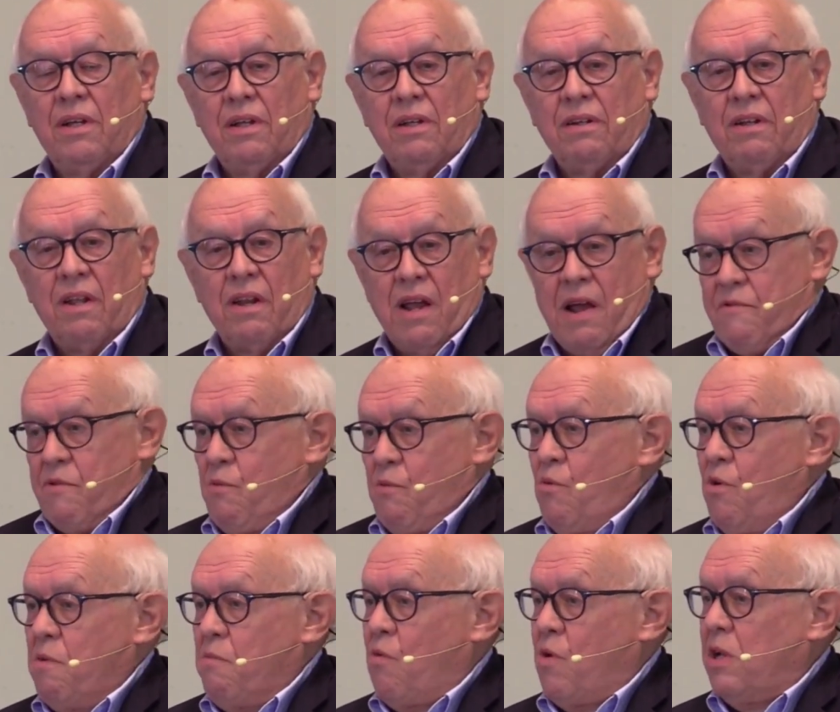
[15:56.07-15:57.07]
Did
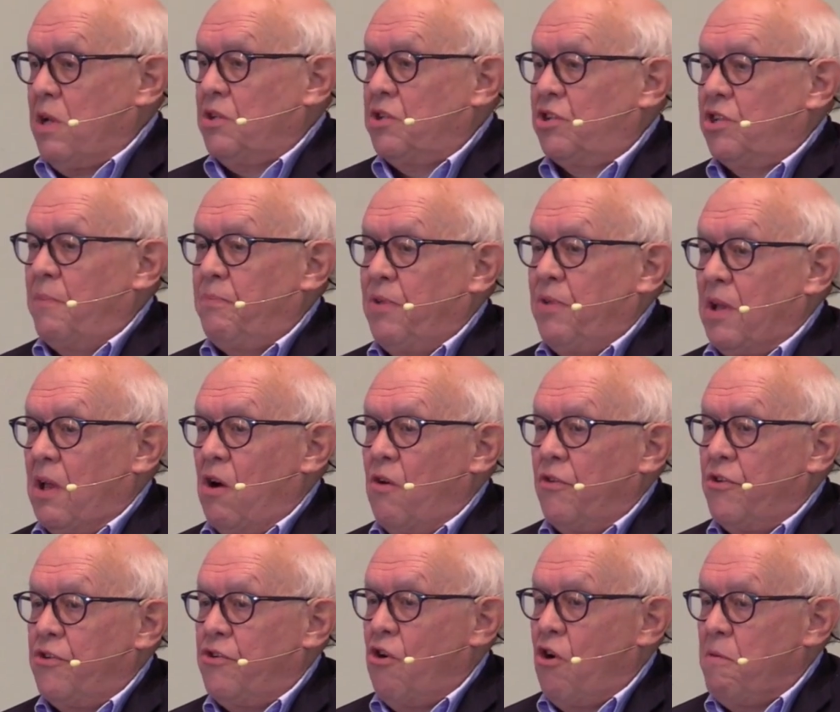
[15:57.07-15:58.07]
everyone win something on the
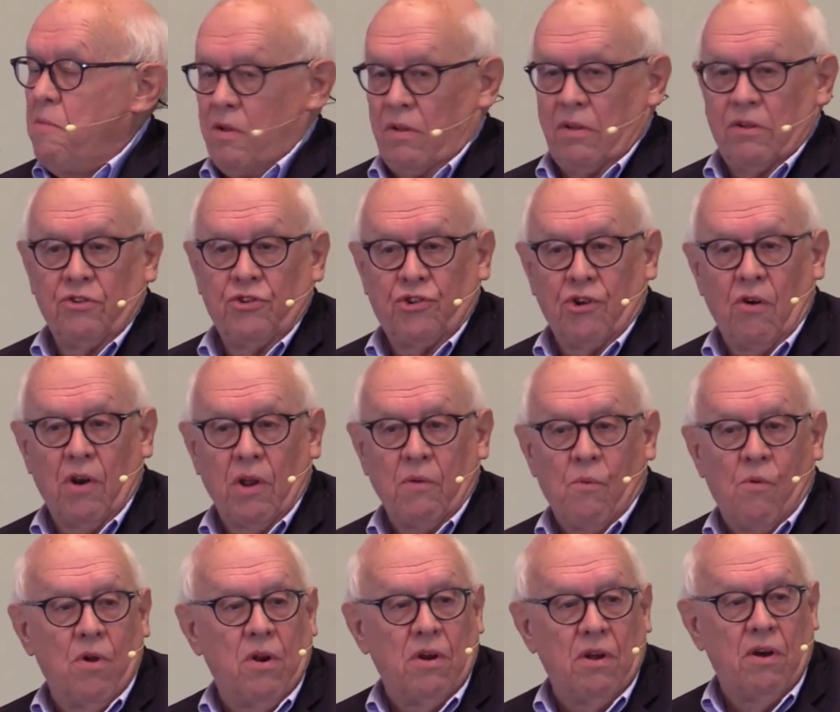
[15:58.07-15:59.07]
Derby? Shirley
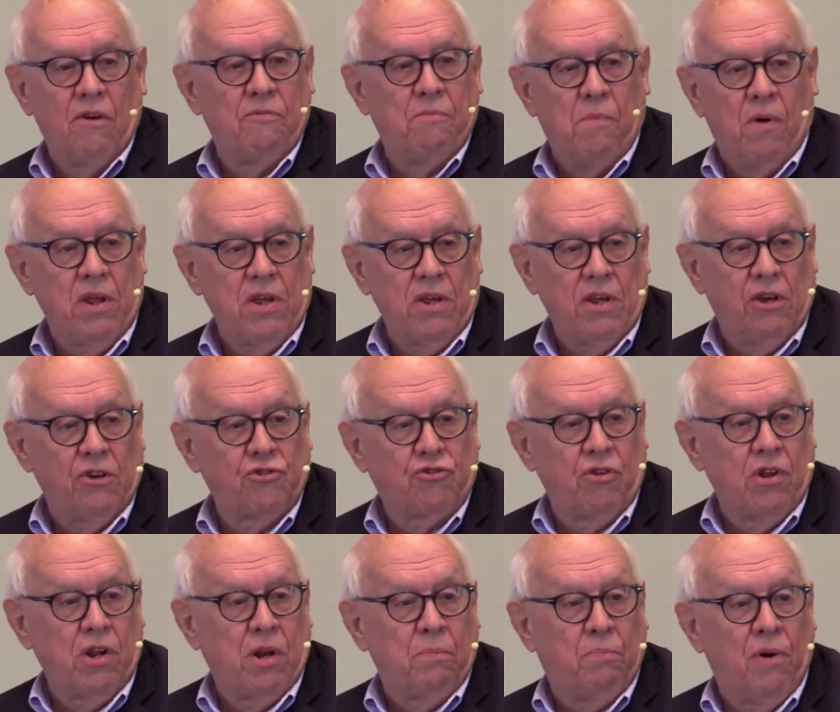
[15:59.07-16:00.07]
won enough money
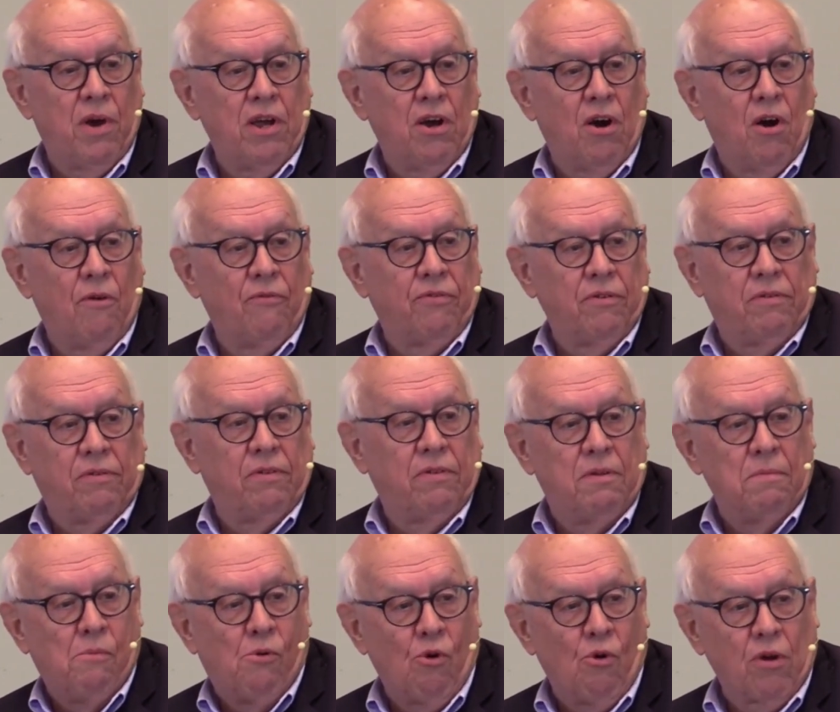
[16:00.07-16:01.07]
yesterday to pay off the
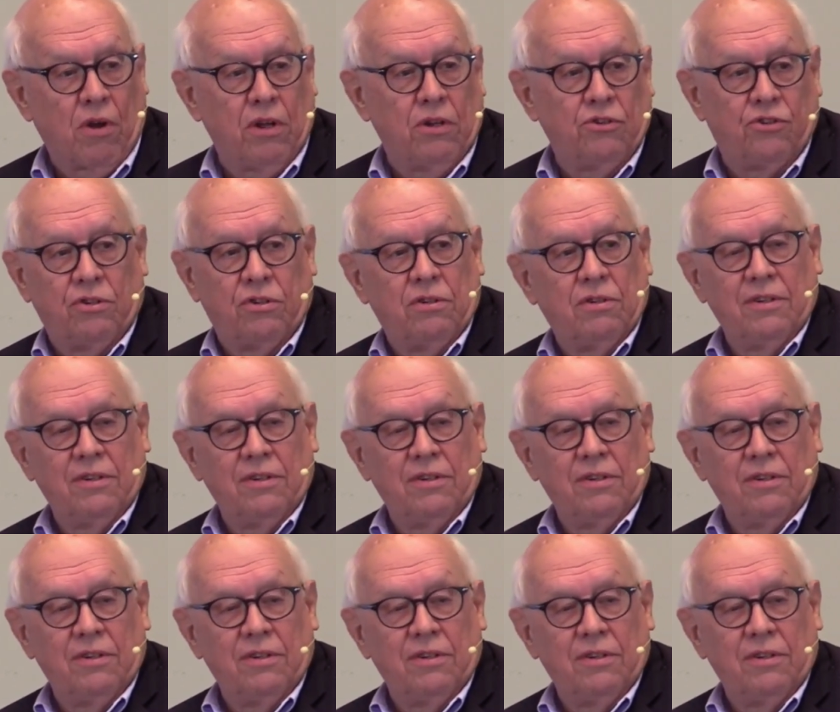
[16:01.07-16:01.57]
mortgage.